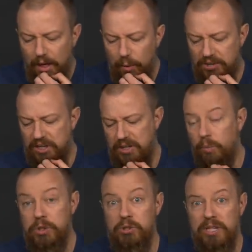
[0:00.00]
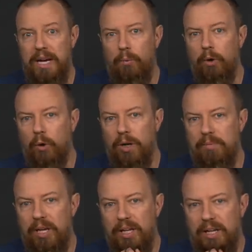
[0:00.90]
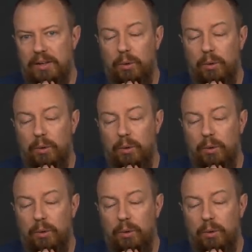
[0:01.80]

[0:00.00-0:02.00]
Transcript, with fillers: was testing was using that one quite a bit, and I thought,